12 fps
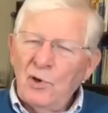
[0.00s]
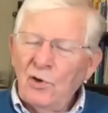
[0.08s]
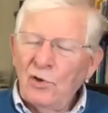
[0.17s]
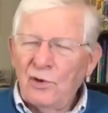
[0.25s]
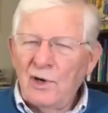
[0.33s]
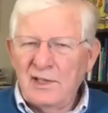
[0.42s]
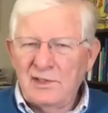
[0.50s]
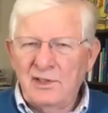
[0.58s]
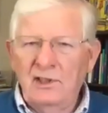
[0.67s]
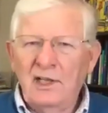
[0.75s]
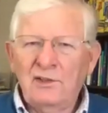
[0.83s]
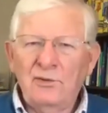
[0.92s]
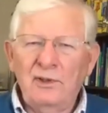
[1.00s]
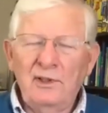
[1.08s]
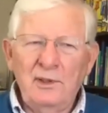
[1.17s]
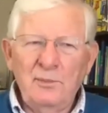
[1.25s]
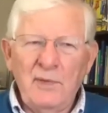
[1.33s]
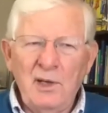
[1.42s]
polarized electorate,
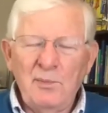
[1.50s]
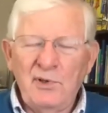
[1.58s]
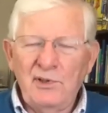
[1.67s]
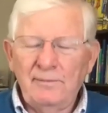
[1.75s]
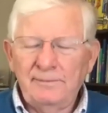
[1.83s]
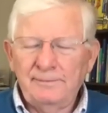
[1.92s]
in my opinion.